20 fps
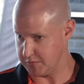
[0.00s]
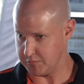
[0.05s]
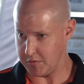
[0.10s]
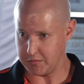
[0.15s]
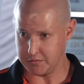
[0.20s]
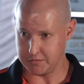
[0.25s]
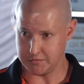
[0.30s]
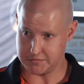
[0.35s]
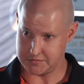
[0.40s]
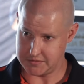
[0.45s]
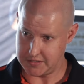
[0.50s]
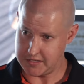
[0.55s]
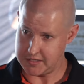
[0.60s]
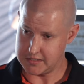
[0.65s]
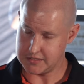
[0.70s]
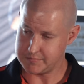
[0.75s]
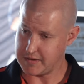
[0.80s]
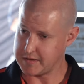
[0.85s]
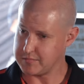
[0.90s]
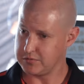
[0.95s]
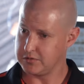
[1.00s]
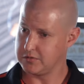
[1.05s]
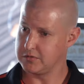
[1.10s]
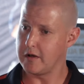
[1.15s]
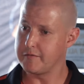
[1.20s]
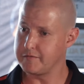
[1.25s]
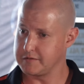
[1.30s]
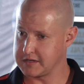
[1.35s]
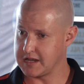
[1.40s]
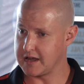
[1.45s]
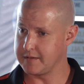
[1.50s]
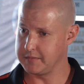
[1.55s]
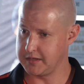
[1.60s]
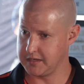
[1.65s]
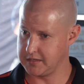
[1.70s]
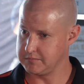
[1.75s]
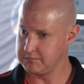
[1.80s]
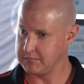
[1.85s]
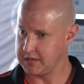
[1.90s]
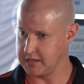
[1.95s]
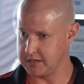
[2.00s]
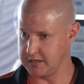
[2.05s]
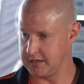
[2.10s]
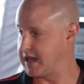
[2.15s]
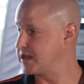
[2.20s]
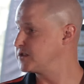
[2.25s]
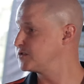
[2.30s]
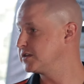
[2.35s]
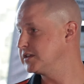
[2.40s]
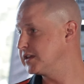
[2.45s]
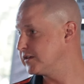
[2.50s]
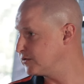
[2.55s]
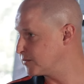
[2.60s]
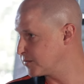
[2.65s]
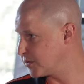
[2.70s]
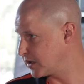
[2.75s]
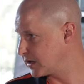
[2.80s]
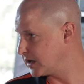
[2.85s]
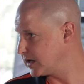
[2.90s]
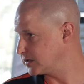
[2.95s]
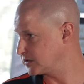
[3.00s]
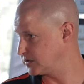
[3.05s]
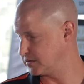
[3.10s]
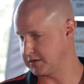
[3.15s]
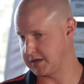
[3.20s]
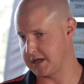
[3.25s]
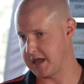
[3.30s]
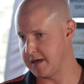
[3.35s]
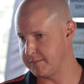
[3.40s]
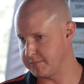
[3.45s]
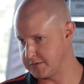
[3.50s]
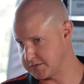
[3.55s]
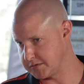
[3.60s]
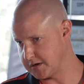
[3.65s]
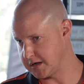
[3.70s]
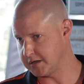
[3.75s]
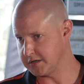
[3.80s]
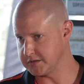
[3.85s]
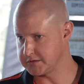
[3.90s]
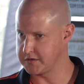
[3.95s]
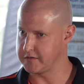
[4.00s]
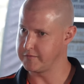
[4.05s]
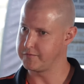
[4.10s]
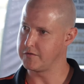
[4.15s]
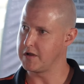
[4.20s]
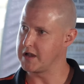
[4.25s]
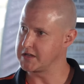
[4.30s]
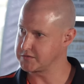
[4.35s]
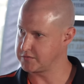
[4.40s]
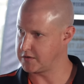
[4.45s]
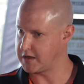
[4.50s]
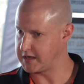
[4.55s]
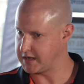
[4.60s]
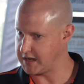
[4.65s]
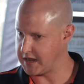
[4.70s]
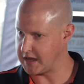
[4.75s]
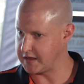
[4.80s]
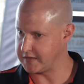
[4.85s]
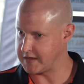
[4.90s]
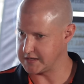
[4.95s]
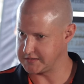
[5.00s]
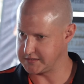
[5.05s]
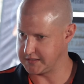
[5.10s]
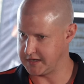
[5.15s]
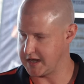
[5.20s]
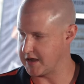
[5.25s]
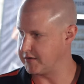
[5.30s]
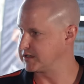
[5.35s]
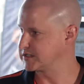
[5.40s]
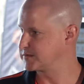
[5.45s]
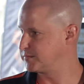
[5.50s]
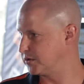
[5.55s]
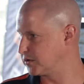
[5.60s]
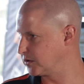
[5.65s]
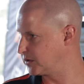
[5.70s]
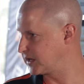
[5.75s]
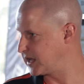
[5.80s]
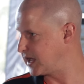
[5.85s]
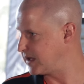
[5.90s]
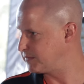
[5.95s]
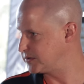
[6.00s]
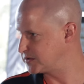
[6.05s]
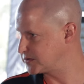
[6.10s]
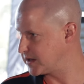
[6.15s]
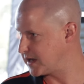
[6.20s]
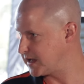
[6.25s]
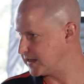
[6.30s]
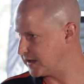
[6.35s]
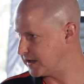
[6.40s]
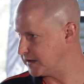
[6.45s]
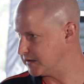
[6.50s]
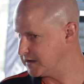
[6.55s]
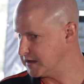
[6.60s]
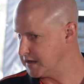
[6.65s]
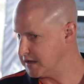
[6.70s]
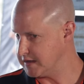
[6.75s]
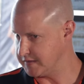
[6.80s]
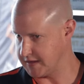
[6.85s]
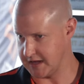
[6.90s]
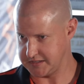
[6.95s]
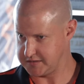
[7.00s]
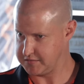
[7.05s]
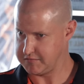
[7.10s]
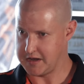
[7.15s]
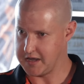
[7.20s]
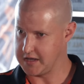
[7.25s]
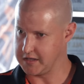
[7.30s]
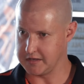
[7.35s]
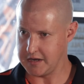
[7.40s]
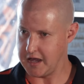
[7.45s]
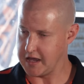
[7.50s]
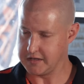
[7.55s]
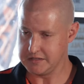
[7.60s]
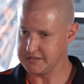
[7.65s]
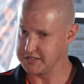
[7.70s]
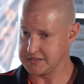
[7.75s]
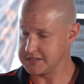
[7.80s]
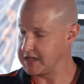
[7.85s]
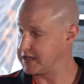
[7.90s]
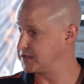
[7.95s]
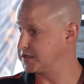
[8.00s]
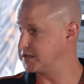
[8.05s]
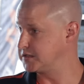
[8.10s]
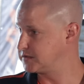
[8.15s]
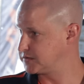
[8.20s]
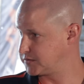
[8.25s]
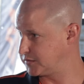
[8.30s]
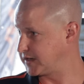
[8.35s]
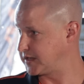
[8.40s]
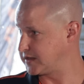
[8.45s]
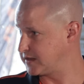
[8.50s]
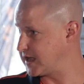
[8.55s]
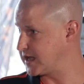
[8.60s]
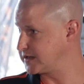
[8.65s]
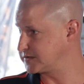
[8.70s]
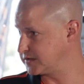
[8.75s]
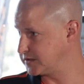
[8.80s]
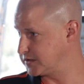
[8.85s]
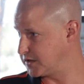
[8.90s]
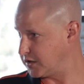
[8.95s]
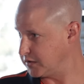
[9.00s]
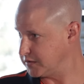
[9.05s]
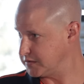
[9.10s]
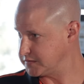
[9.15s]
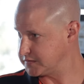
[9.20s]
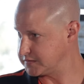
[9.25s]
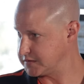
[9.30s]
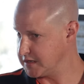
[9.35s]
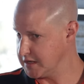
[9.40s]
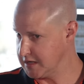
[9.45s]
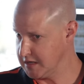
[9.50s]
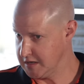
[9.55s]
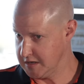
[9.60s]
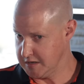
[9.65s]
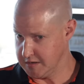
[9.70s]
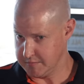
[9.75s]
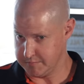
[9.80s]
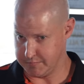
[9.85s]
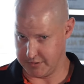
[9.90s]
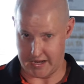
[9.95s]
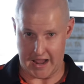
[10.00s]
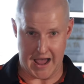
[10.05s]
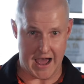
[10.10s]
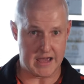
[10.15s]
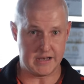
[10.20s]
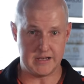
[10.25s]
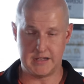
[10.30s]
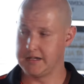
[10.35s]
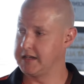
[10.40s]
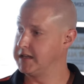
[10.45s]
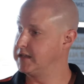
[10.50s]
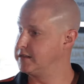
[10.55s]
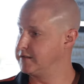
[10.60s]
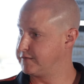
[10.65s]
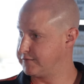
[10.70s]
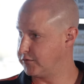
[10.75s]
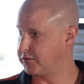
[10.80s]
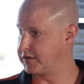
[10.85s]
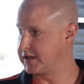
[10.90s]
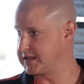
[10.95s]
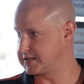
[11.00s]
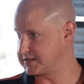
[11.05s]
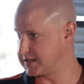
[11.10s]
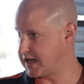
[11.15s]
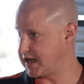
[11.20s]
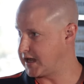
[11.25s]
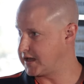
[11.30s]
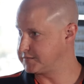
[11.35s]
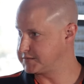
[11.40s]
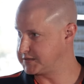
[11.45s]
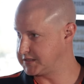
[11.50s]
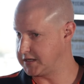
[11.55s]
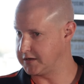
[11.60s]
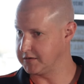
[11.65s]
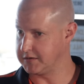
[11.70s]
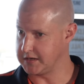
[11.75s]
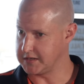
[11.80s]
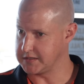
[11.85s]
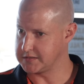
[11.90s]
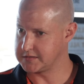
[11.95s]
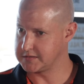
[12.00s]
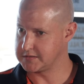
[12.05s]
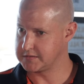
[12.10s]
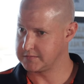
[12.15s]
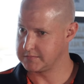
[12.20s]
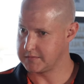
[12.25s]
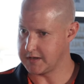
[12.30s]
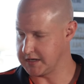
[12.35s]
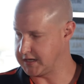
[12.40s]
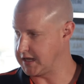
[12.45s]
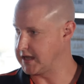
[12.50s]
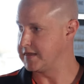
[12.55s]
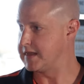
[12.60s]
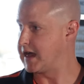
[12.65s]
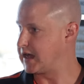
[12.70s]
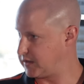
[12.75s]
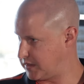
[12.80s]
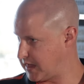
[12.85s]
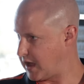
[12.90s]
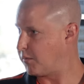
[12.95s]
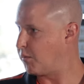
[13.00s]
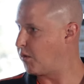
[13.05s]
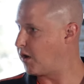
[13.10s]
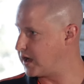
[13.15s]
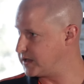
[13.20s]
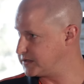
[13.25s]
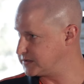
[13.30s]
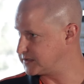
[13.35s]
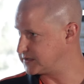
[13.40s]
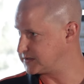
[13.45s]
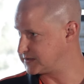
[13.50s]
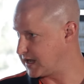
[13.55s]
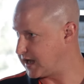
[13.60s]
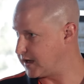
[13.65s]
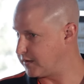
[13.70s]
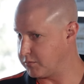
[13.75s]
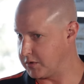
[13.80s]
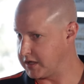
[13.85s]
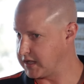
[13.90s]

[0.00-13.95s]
But what you'll see is people will often come in an entry-level product or a camper trailer. So for us right now, that's in our Explorer camper trailer. That's around just under $20,000. But adding in the Ford SR series, again, that winds us up.